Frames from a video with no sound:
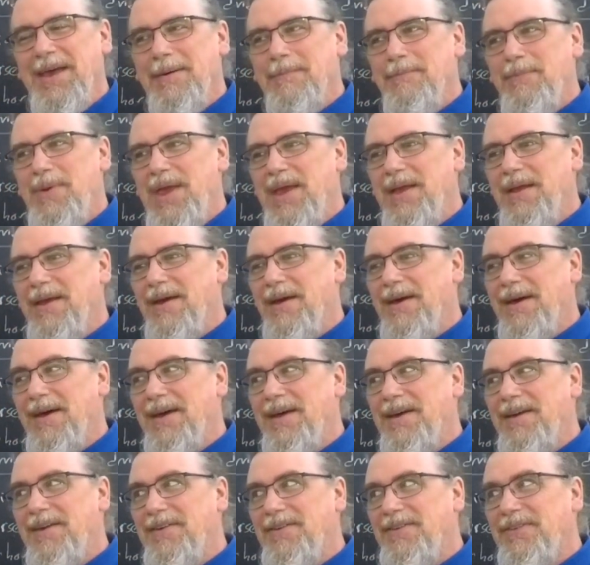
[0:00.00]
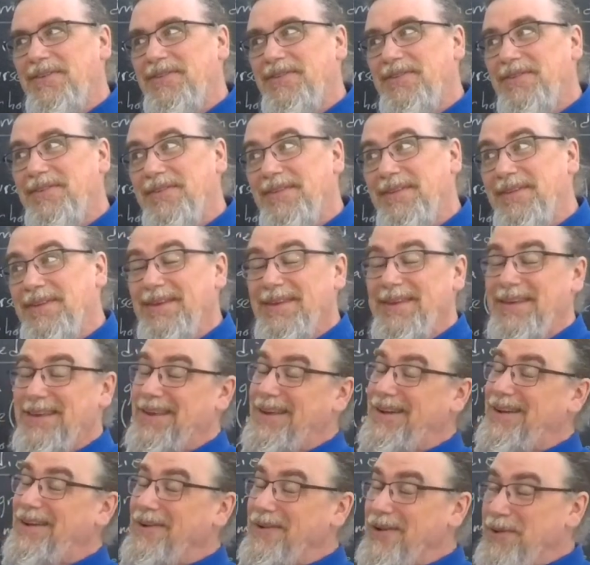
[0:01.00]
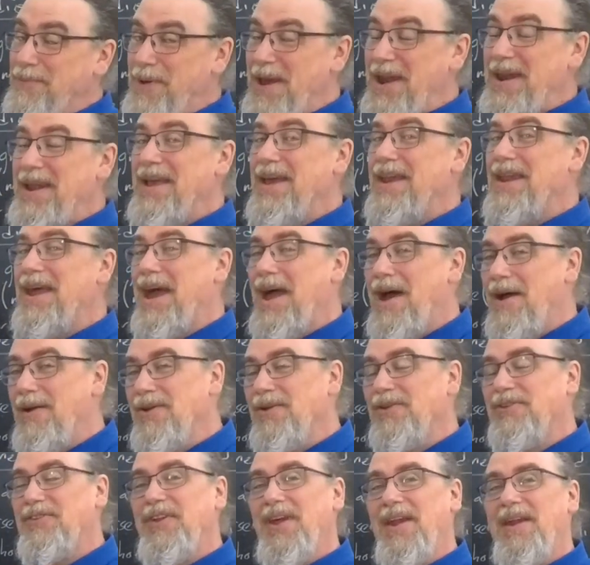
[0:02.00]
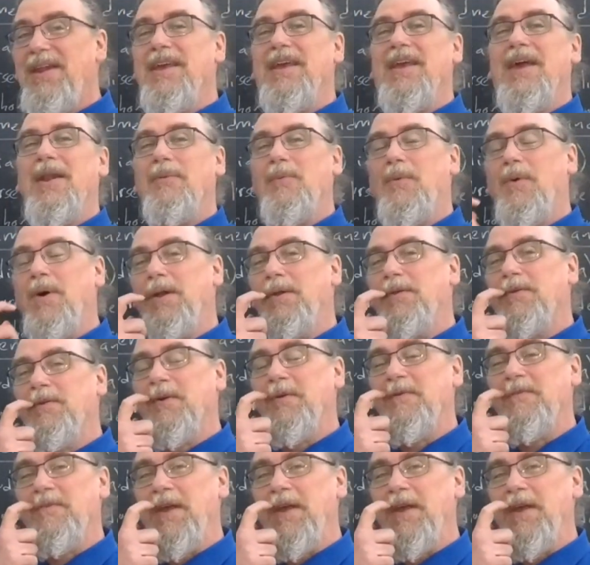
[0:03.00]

because, depending on how you're studying it and what sort of